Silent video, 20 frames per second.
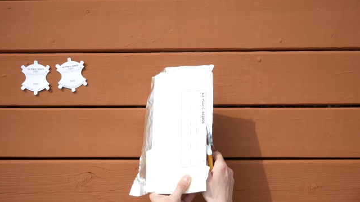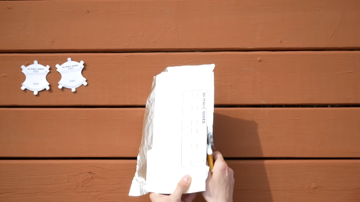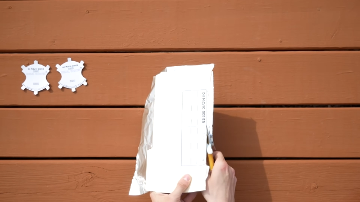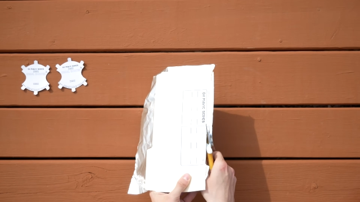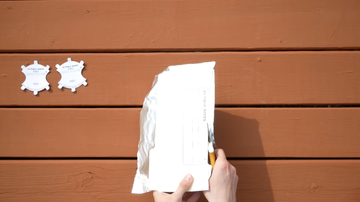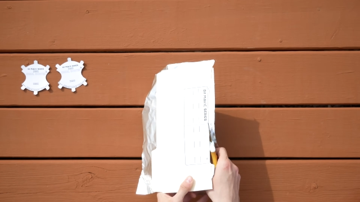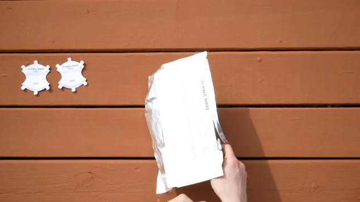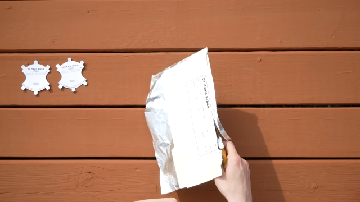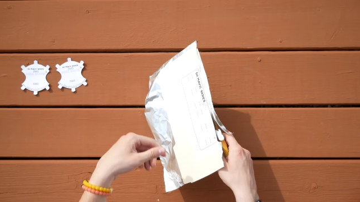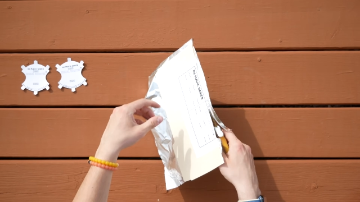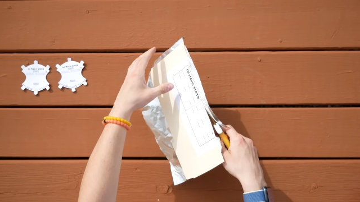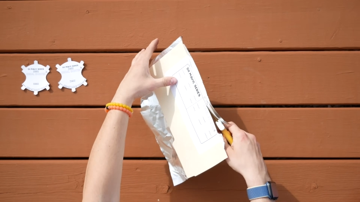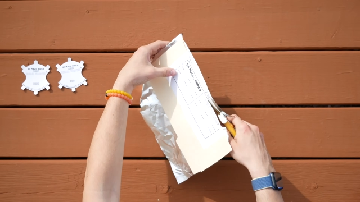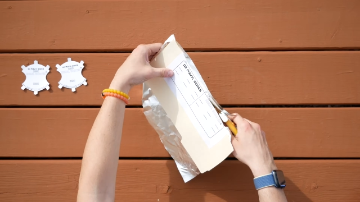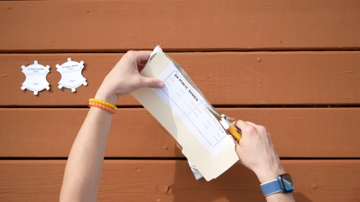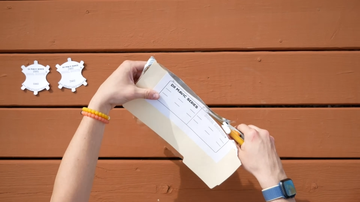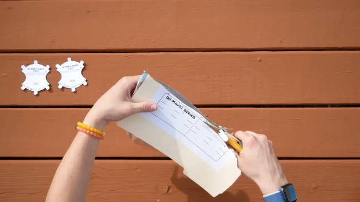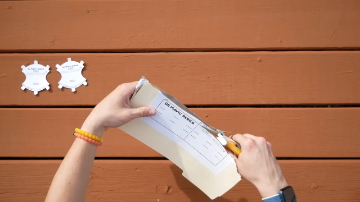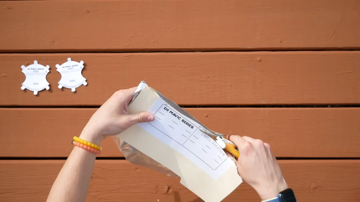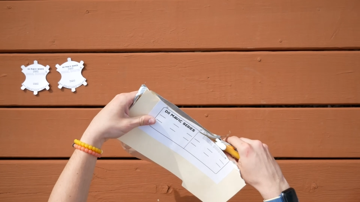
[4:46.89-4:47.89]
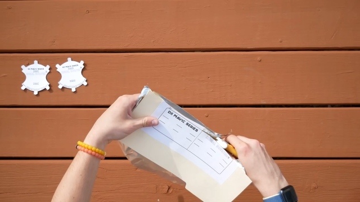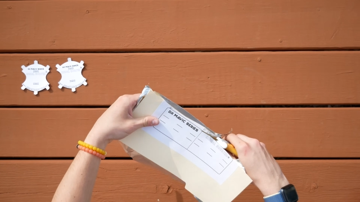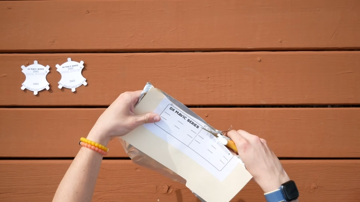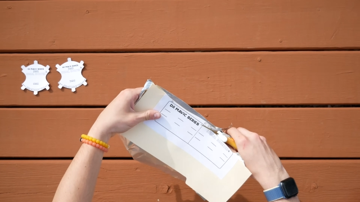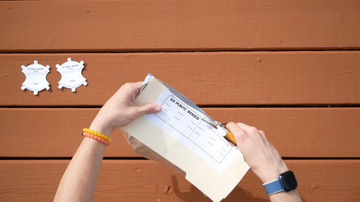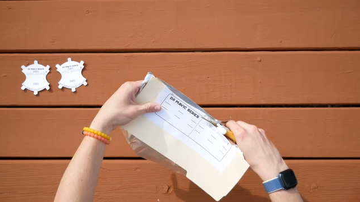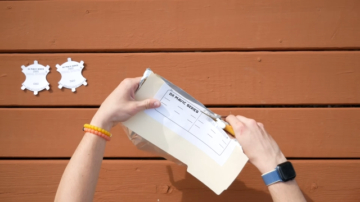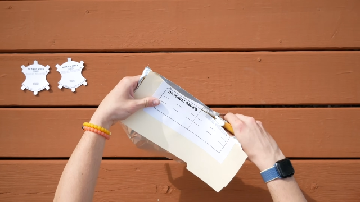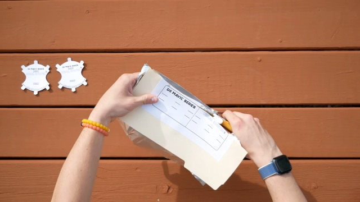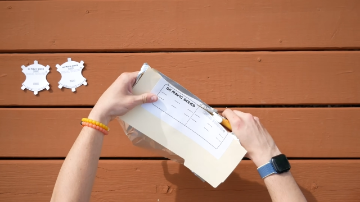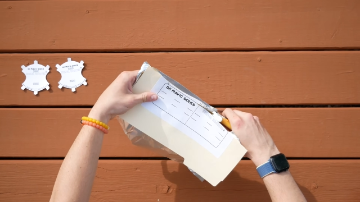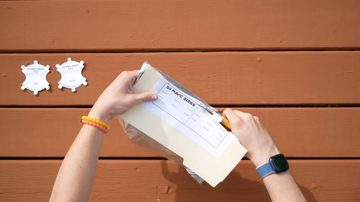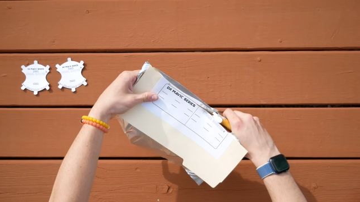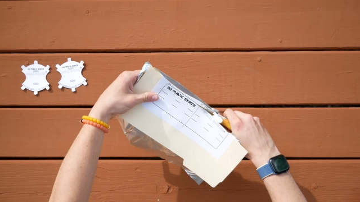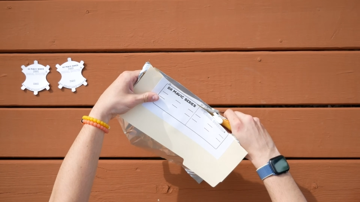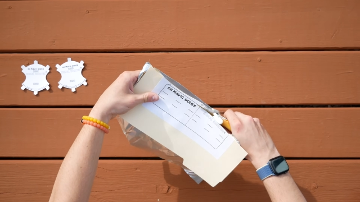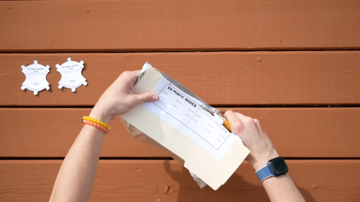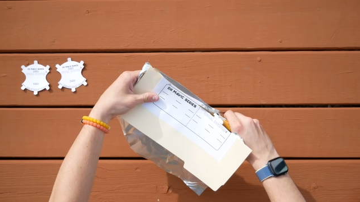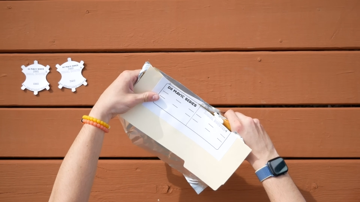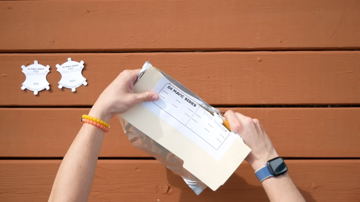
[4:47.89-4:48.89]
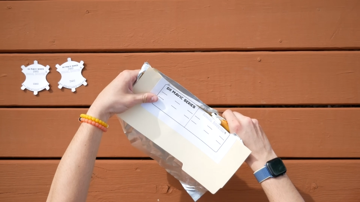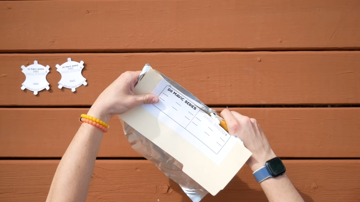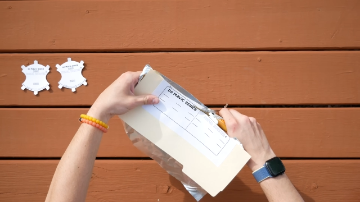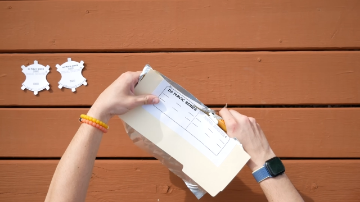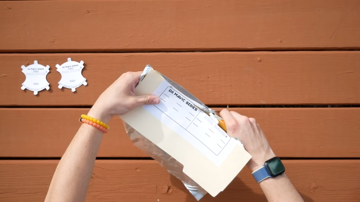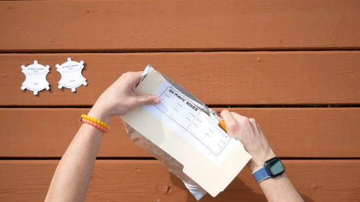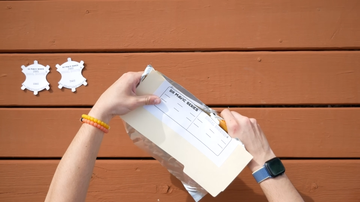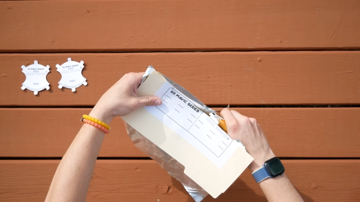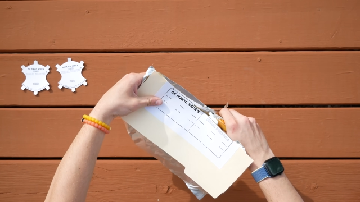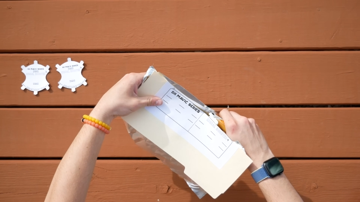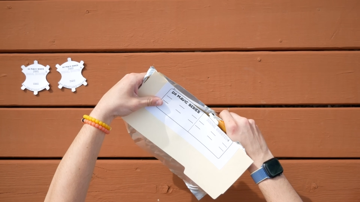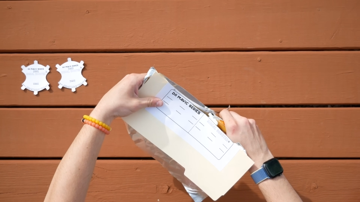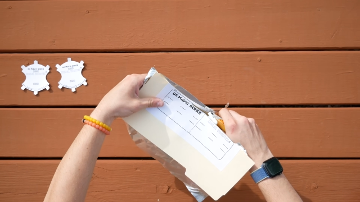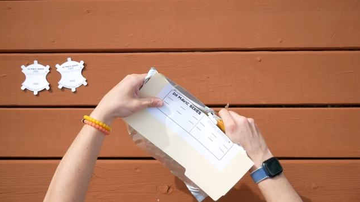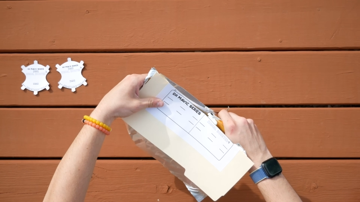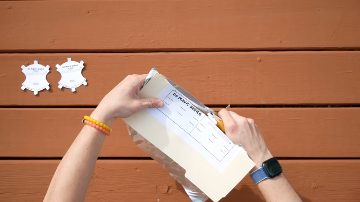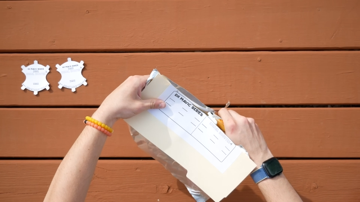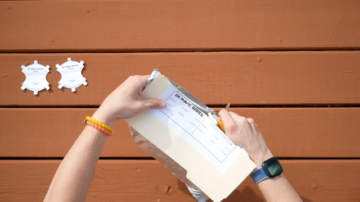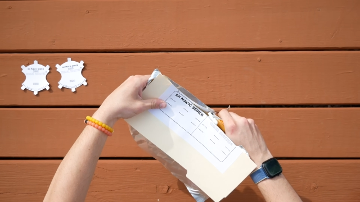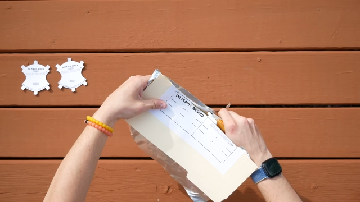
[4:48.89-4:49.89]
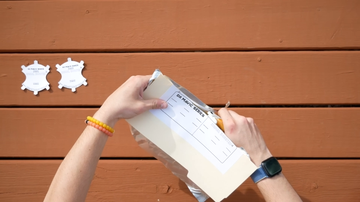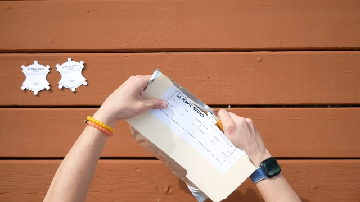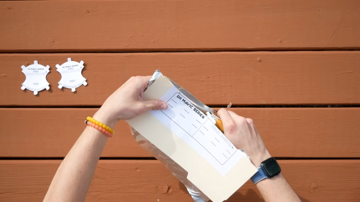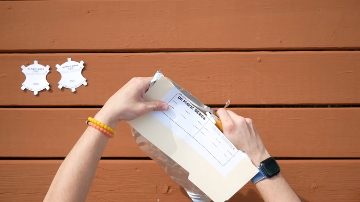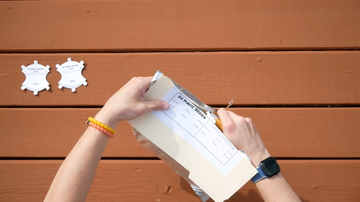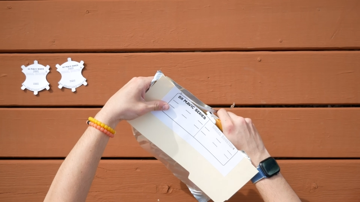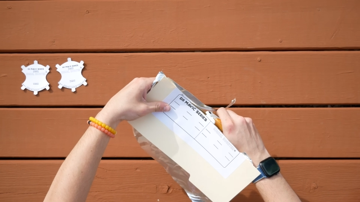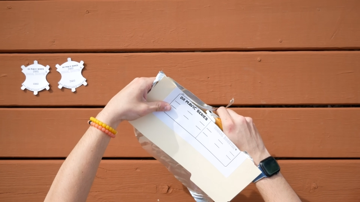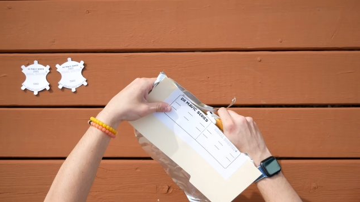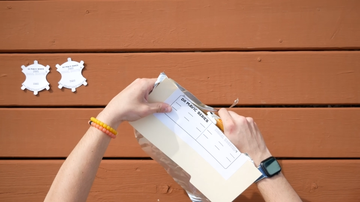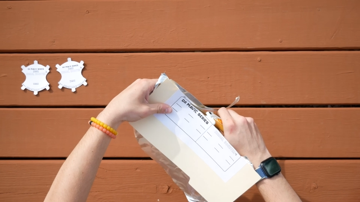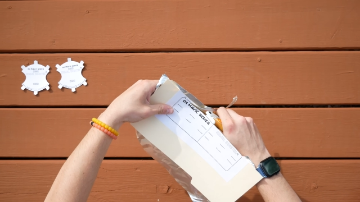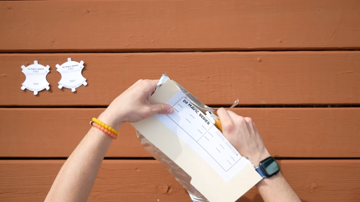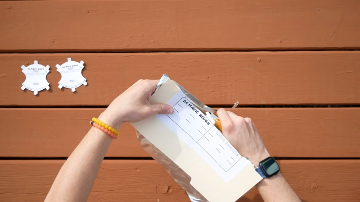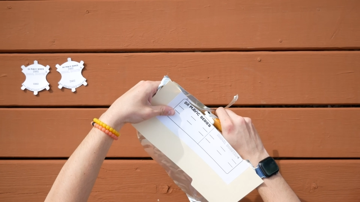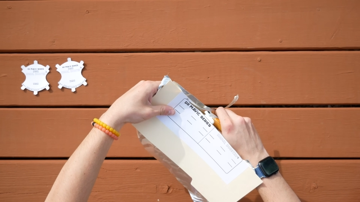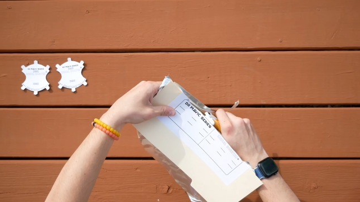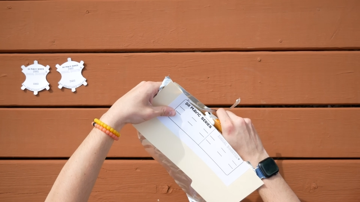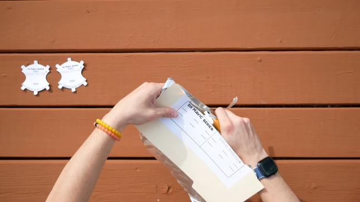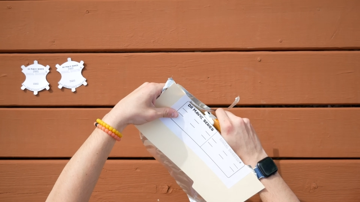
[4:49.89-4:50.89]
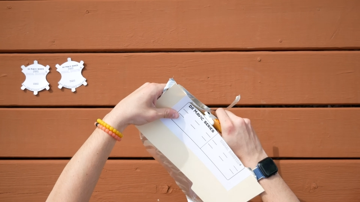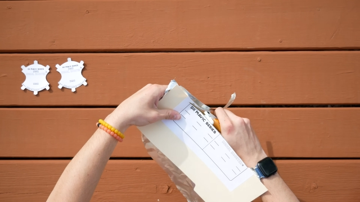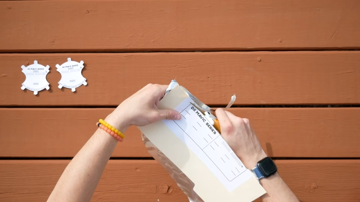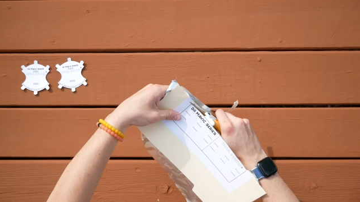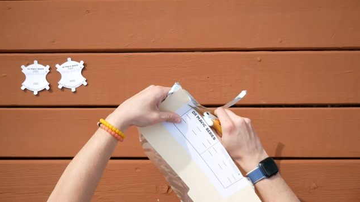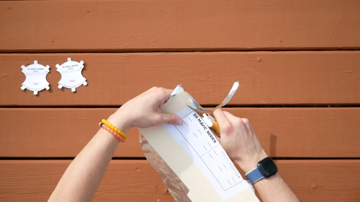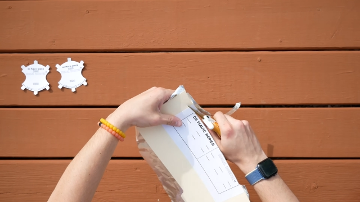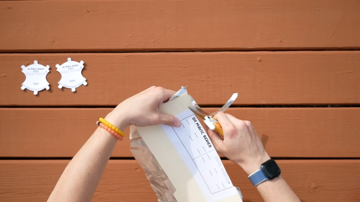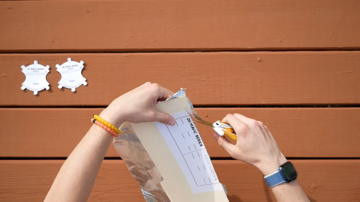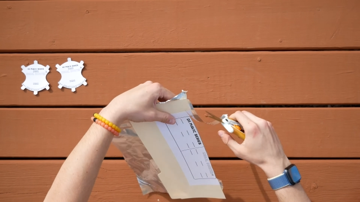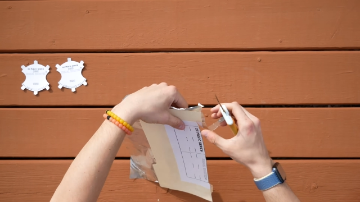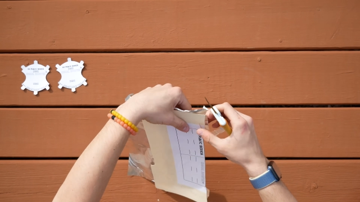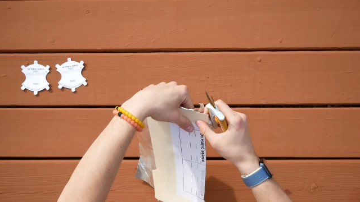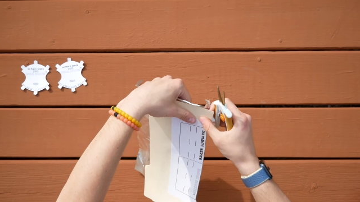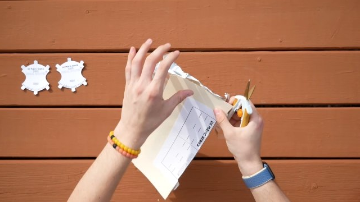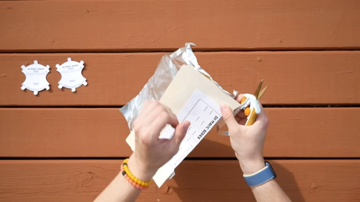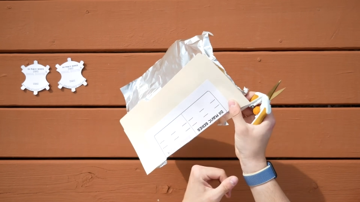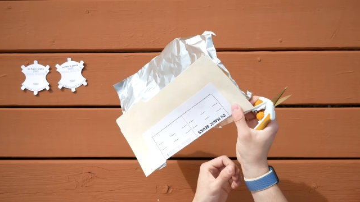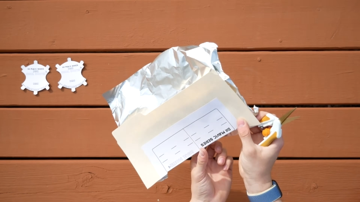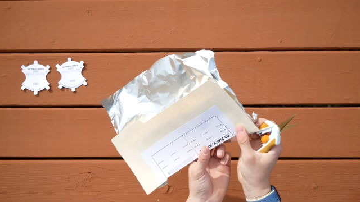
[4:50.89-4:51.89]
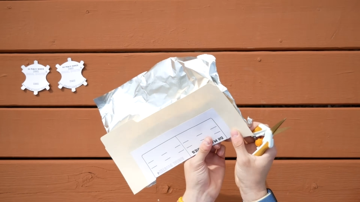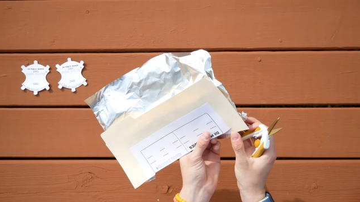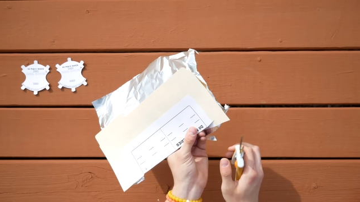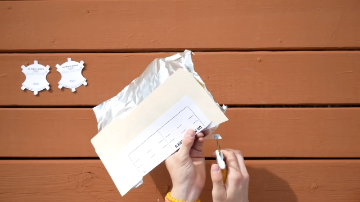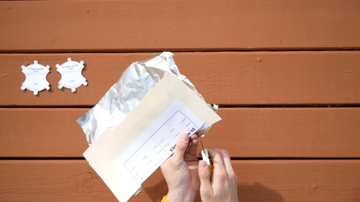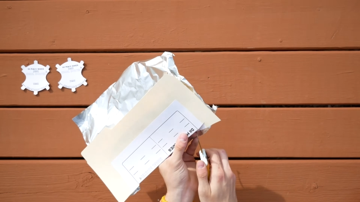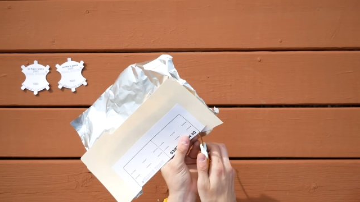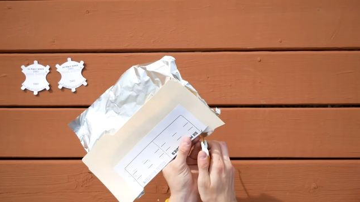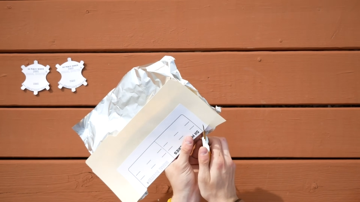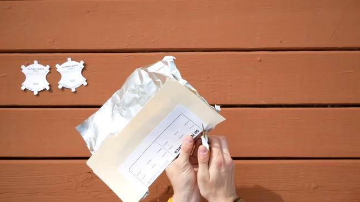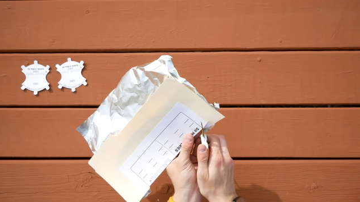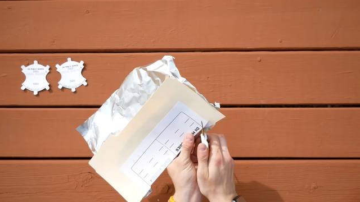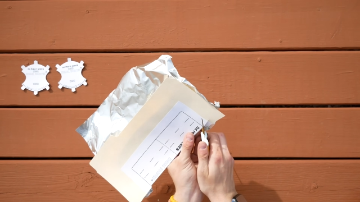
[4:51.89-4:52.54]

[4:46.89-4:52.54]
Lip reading: Nobody's mouth can be seen.